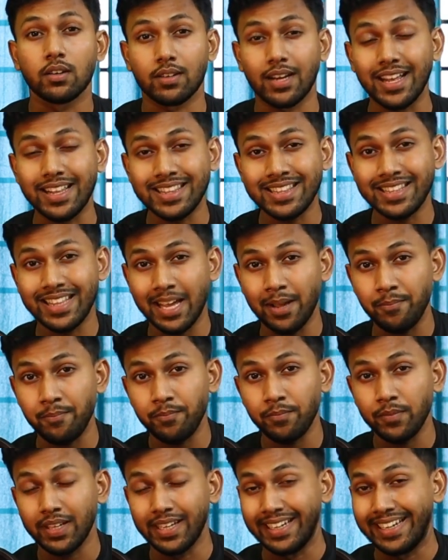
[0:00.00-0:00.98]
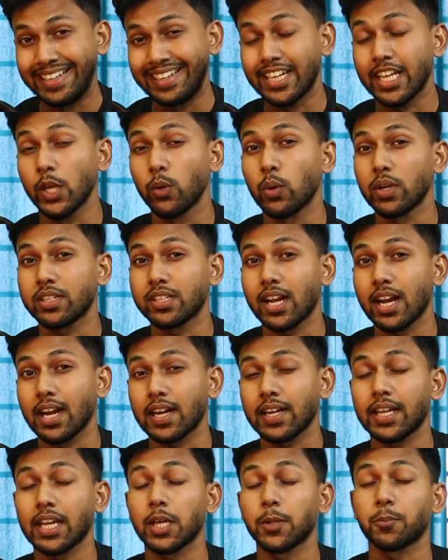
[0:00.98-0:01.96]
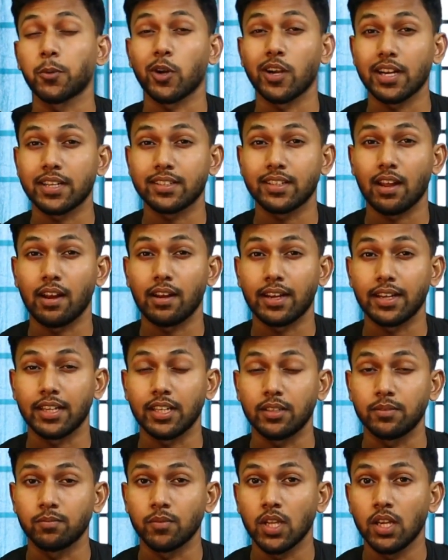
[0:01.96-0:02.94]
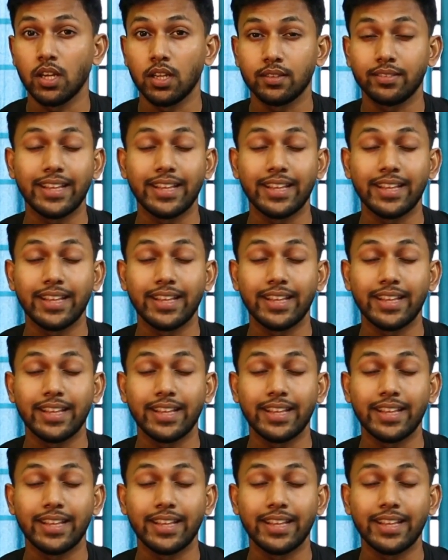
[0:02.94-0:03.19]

Run them in keyword targeting and product targeting.